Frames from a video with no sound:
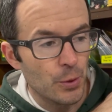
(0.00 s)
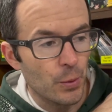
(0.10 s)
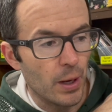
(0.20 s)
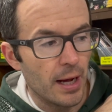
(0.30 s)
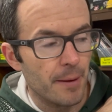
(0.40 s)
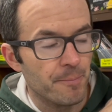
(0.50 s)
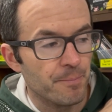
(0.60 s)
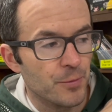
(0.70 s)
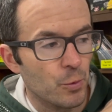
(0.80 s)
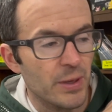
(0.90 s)

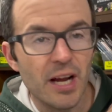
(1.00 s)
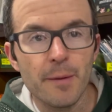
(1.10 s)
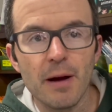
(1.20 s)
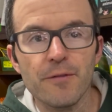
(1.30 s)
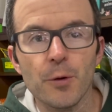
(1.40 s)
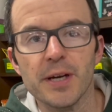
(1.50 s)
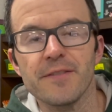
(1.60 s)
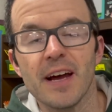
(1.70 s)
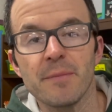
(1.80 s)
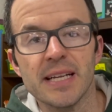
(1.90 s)
Um, we are about
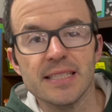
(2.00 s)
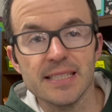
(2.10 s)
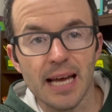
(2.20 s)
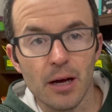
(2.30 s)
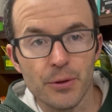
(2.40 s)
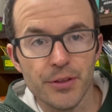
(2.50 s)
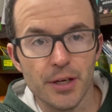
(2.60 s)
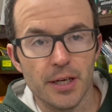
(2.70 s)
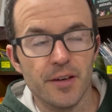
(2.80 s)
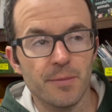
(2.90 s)
45 minutes south
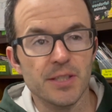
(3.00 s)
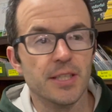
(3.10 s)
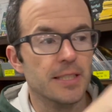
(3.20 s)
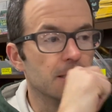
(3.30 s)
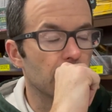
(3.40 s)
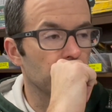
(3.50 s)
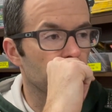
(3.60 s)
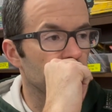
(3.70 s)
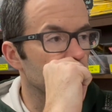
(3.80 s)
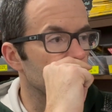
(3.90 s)
of Michigan State
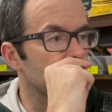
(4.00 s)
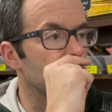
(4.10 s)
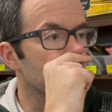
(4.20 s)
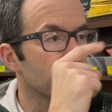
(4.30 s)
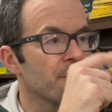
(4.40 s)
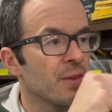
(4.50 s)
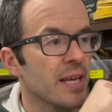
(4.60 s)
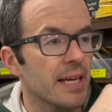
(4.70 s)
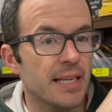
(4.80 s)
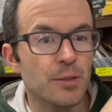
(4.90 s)
University,
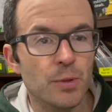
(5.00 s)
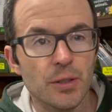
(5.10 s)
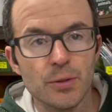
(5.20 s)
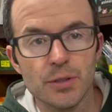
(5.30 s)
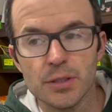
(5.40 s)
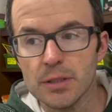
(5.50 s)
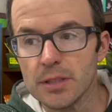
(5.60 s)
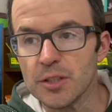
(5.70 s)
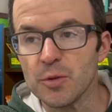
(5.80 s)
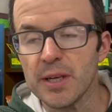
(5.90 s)
and it's one of those
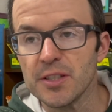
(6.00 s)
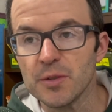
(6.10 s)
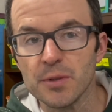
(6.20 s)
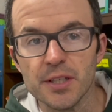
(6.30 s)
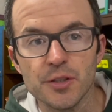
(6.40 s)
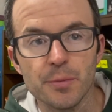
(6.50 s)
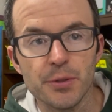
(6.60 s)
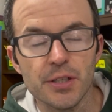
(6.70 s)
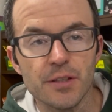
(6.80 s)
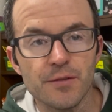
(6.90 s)
situations where things are
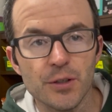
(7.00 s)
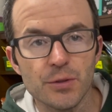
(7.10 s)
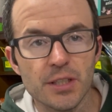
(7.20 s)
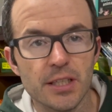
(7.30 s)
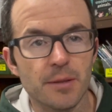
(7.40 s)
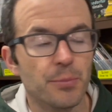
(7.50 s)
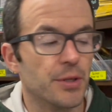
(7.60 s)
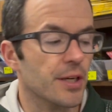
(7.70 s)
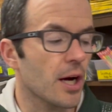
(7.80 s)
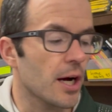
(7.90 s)
pretty confusing and
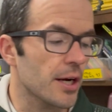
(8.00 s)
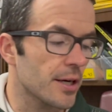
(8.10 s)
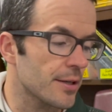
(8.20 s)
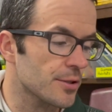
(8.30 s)
pretty hard.